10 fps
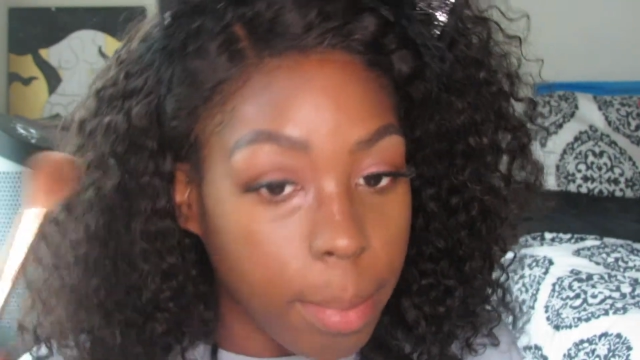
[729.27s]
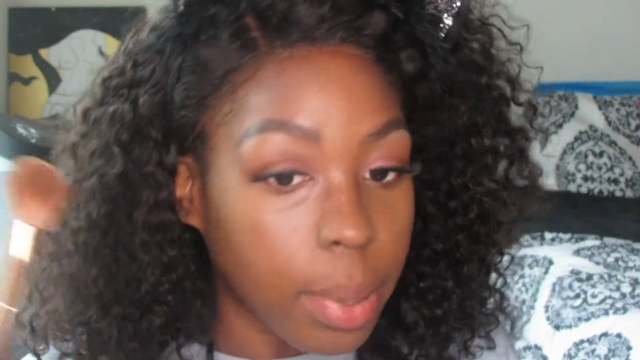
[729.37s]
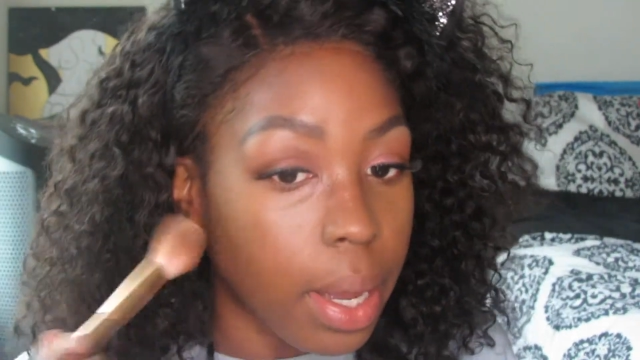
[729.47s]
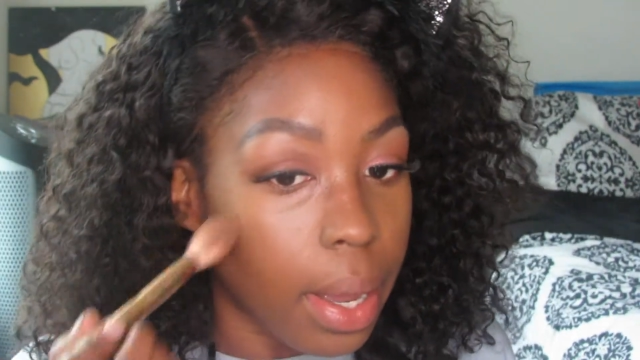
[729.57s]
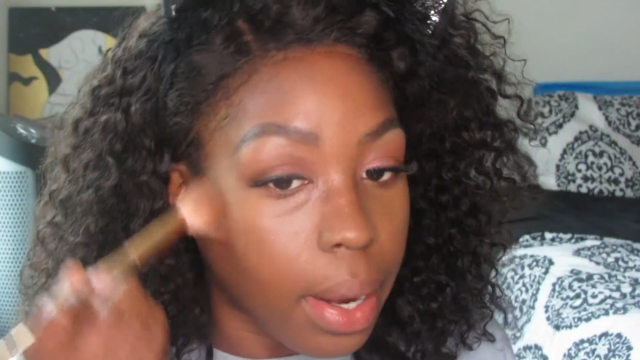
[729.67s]

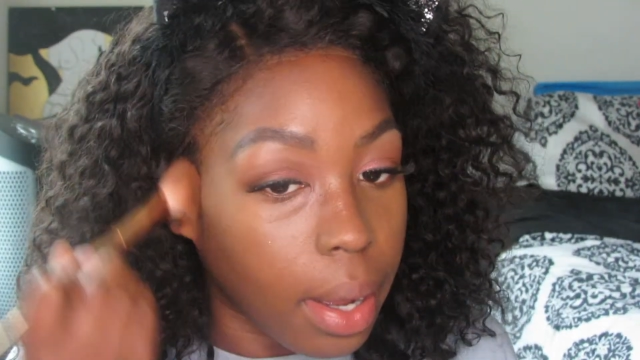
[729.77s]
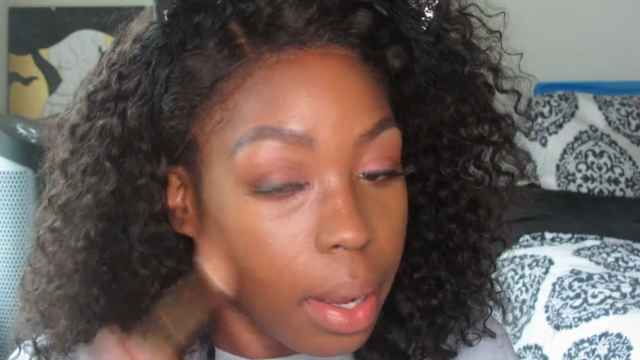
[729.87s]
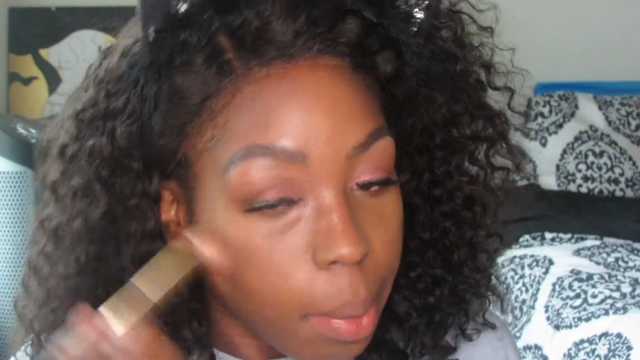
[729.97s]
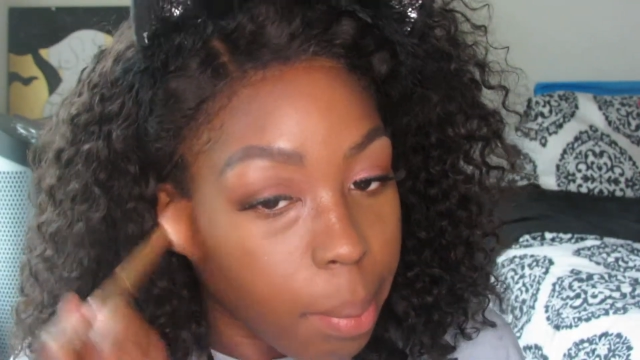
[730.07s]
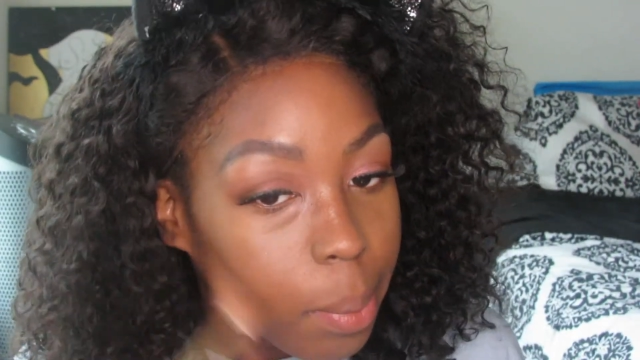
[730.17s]
but
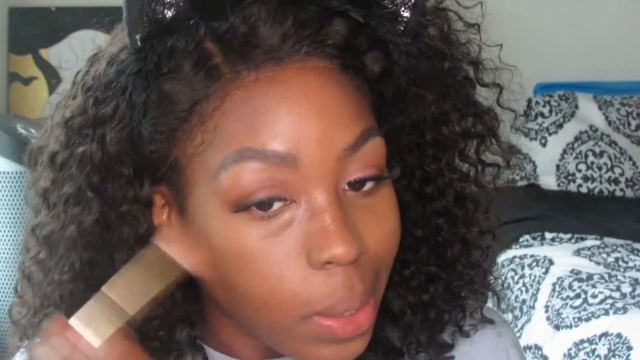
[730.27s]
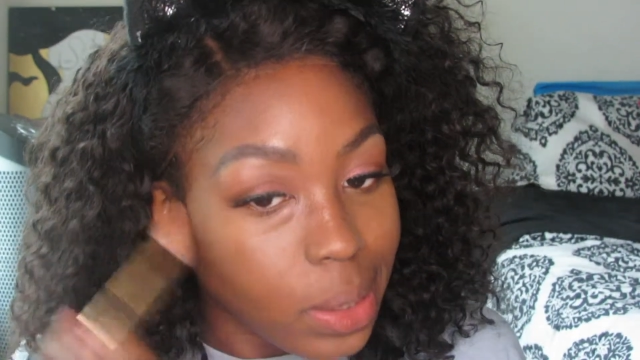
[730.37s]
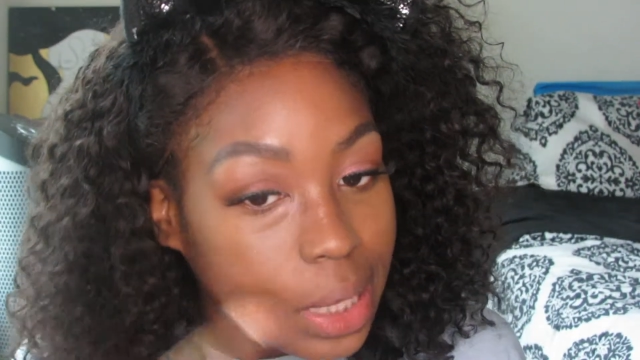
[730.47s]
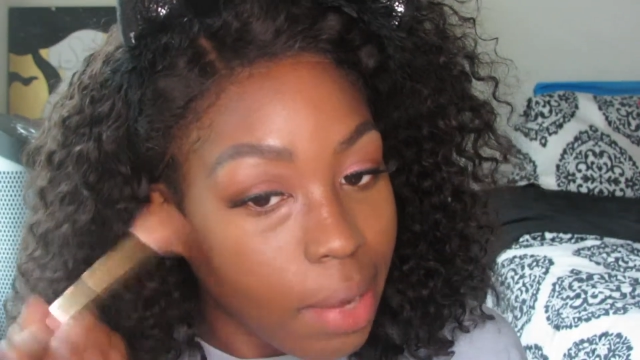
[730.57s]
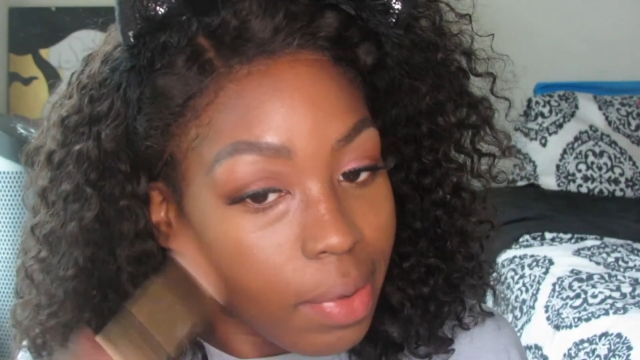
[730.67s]
I
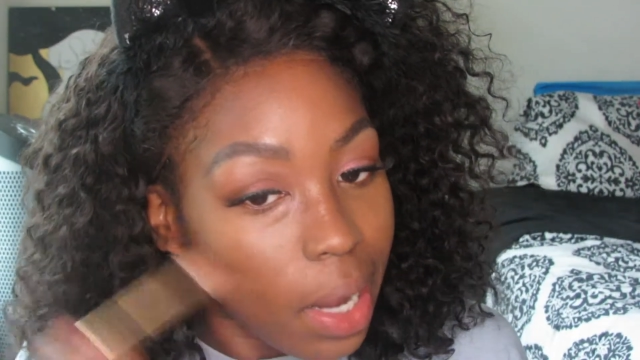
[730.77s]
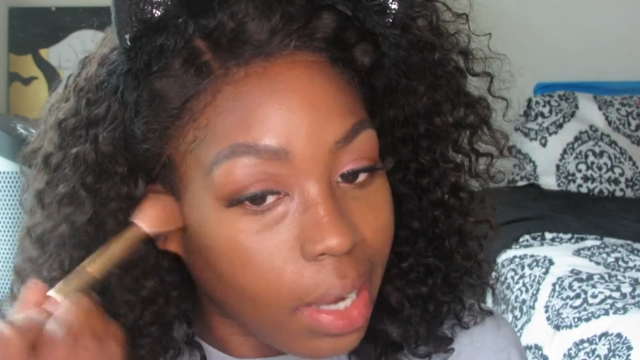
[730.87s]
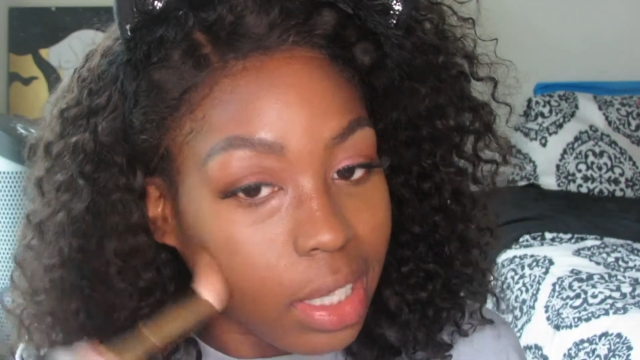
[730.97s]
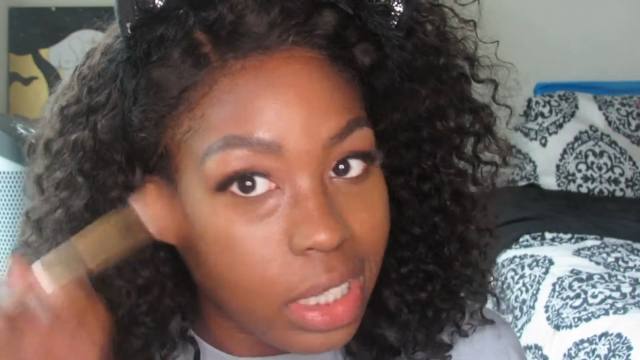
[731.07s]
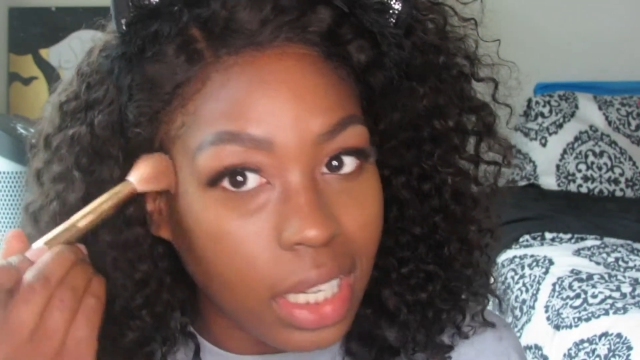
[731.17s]
just haven't
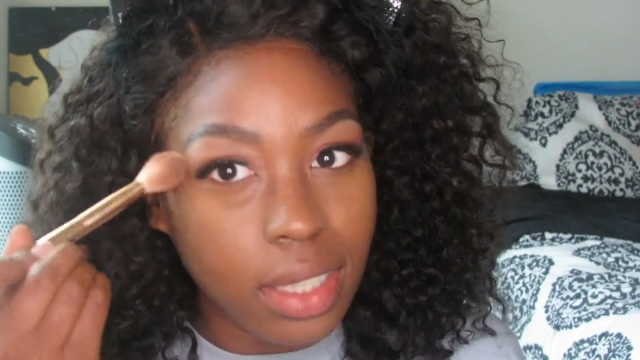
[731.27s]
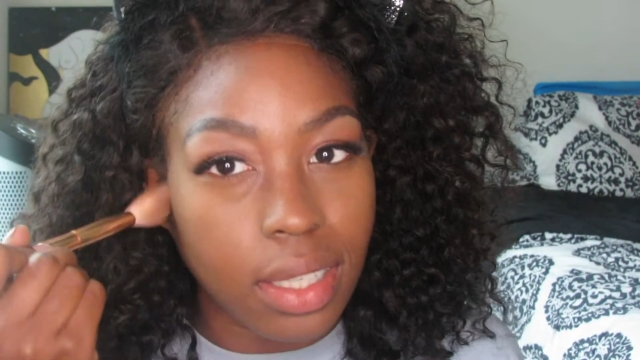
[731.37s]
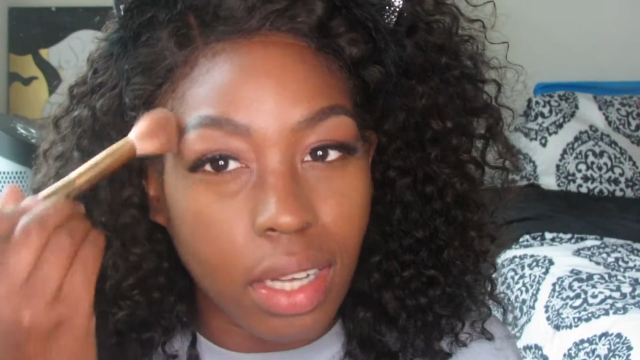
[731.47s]
gotten a chance.